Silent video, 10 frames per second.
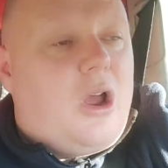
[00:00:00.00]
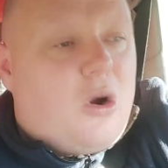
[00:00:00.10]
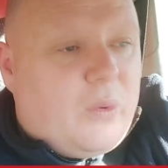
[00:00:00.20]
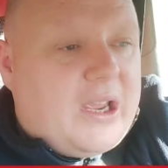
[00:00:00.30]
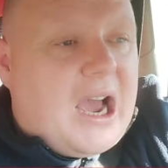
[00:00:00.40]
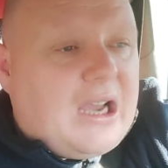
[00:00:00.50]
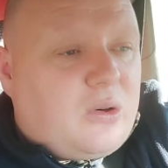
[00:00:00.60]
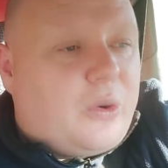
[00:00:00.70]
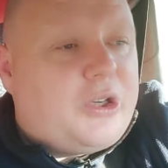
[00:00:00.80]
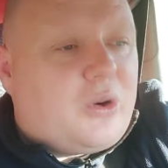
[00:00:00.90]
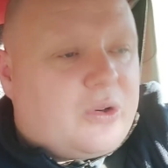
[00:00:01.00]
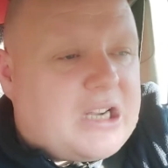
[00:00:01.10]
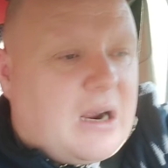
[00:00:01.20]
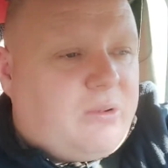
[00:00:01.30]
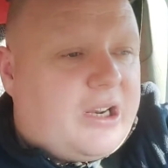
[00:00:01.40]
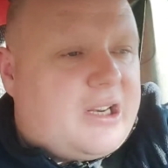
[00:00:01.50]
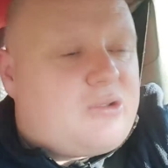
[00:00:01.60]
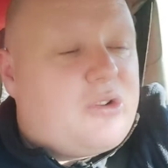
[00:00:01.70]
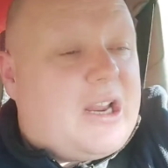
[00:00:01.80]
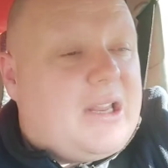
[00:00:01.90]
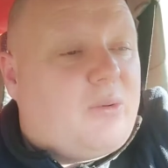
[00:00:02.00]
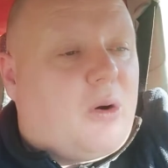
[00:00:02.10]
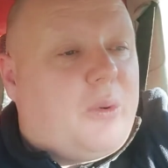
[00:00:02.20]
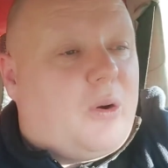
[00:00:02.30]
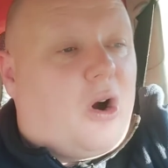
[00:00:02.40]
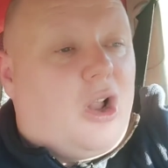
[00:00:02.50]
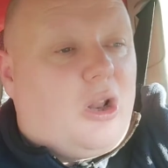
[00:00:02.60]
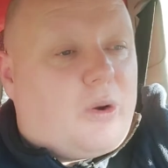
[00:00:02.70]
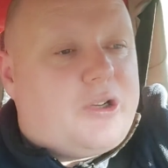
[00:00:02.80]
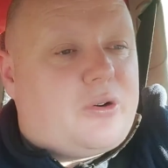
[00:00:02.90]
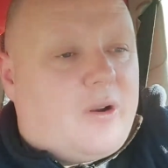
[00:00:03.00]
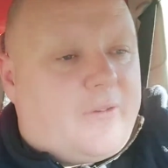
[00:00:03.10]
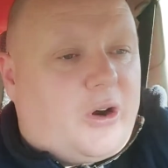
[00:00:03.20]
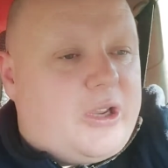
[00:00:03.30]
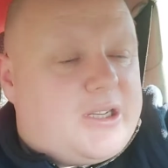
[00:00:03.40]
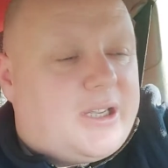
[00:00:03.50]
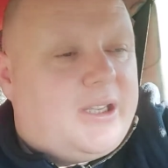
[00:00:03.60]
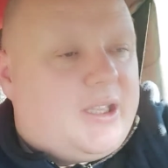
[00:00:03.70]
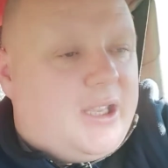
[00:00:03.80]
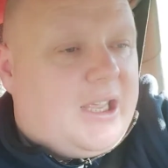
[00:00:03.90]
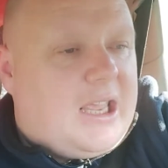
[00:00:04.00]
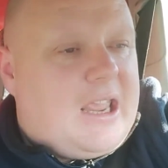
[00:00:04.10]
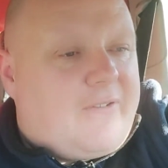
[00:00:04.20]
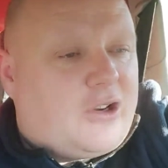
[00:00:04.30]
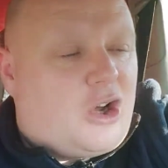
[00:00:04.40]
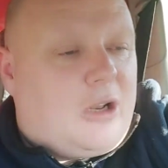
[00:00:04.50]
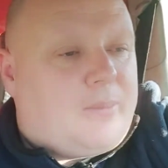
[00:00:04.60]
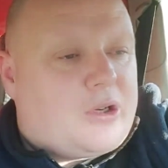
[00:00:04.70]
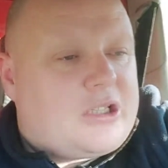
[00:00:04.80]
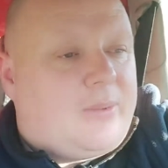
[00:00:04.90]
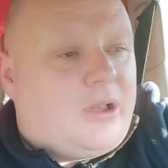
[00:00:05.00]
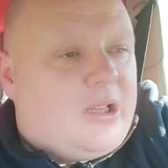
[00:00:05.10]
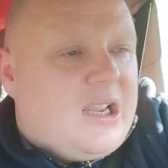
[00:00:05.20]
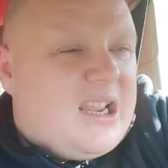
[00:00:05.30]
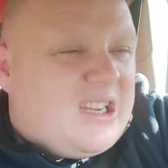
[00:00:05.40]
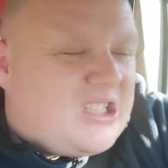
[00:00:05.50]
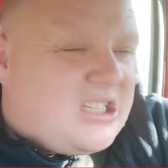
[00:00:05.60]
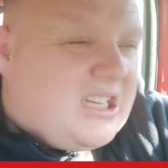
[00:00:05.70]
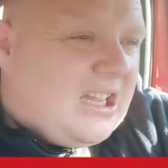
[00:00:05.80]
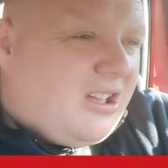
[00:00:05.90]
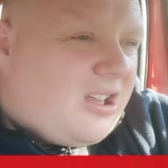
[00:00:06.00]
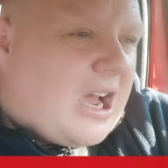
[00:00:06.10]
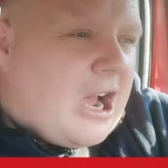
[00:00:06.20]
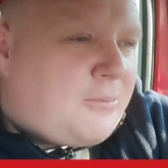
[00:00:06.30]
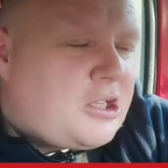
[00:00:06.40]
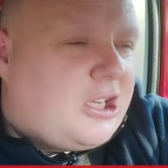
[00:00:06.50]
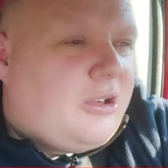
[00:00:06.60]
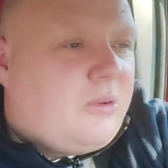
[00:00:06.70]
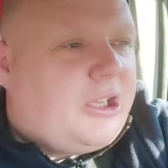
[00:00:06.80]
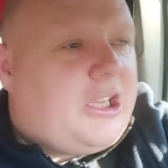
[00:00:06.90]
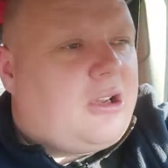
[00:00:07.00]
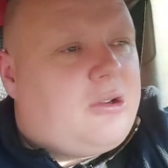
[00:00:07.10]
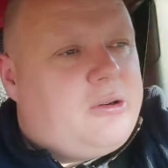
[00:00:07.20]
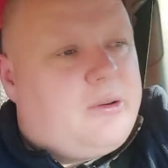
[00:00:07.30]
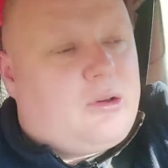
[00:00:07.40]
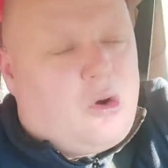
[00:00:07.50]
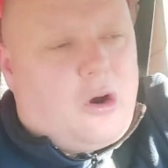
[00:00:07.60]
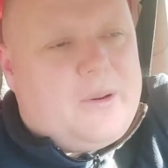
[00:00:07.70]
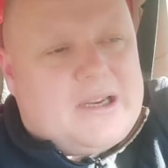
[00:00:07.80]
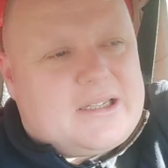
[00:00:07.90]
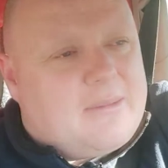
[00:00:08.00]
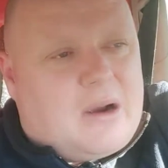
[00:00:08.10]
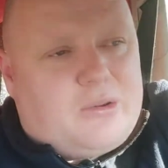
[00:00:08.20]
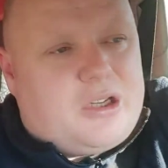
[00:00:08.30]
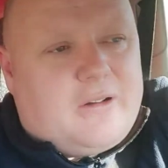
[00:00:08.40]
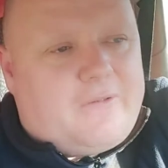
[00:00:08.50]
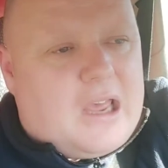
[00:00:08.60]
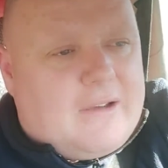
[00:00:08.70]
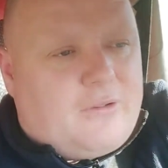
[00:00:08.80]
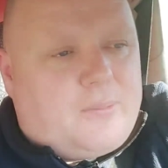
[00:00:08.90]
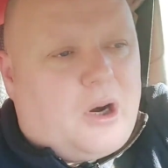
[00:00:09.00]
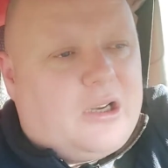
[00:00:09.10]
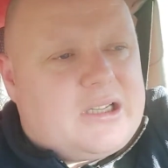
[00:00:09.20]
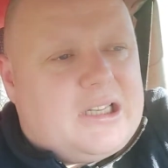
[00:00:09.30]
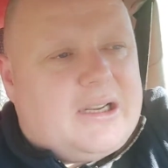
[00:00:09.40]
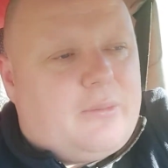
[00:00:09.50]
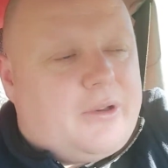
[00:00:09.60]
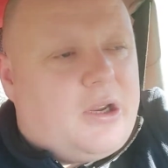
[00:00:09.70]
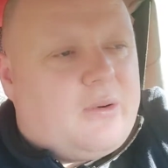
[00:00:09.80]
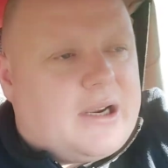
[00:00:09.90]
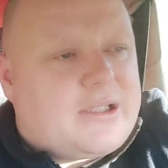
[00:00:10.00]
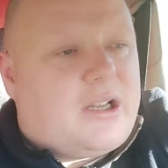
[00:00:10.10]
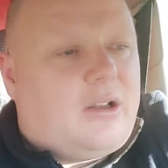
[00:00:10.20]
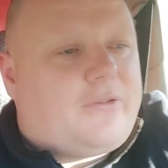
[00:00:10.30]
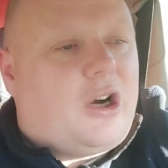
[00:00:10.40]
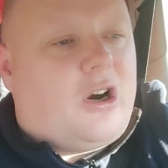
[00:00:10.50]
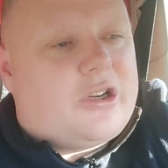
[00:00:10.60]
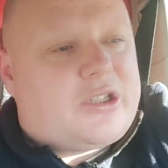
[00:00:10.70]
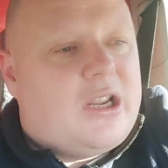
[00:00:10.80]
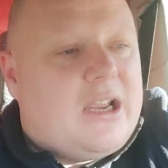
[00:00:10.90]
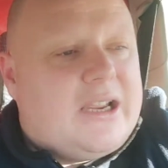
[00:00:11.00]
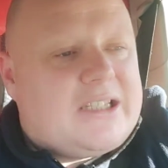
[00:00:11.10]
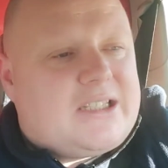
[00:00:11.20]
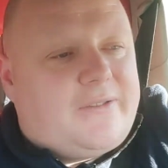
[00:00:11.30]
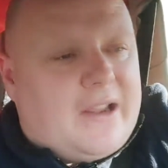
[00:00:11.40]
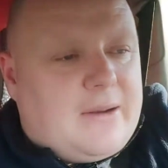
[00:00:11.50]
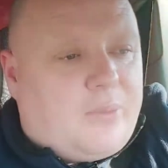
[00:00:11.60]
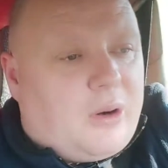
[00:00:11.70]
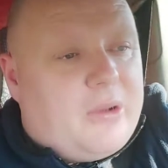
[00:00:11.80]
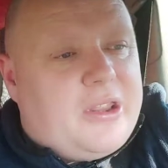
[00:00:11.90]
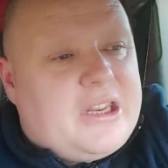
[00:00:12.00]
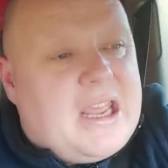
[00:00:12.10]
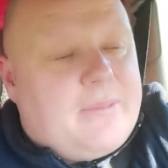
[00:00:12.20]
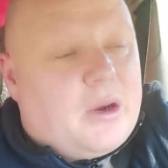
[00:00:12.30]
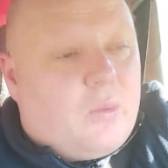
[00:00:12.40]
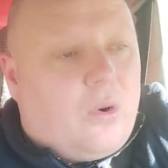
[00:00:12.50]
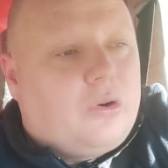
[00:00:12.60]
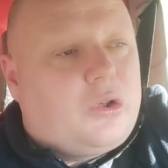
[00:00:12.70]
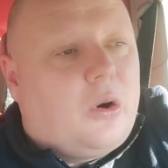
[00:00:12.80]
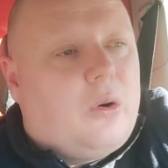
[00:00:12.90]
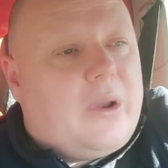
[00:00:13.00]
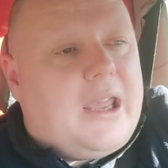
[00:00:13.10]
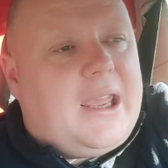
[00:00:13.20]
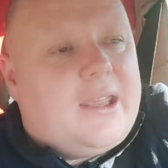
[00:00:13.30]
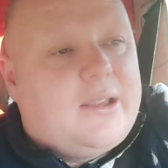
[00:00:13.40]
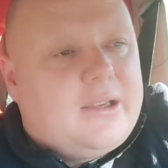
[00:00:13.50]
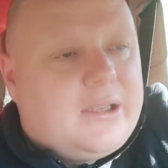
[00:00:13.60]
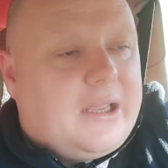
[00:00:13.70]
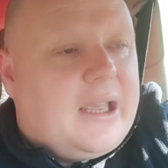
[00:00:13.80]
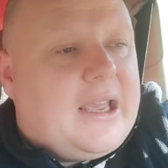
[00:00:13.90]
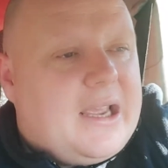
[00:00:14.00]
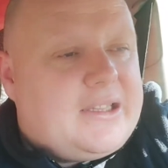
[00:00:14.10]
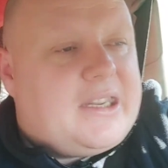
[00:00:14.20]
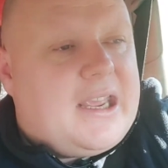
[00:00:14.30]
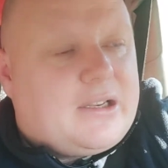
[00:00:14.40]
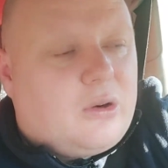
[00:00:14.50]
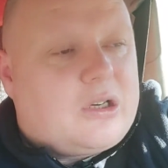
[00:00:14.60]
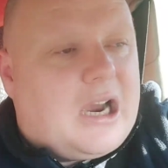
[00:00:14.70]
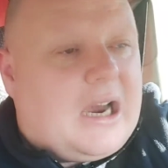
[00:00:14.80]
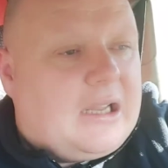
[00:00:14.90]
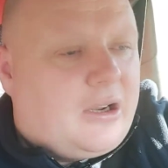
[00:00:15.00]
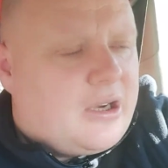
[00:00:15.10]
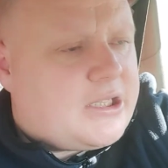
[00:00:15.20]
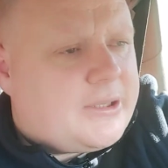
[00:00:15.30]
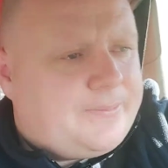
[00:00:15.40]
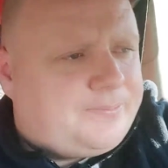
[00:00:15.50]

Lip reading: we are going to go down, and it's really what we all want to avoid, if at all possible. Still, absolutely copious amounts of footballers linked with Newcastle, of course. Sven Botman, the name that won't go away. Diego Carlos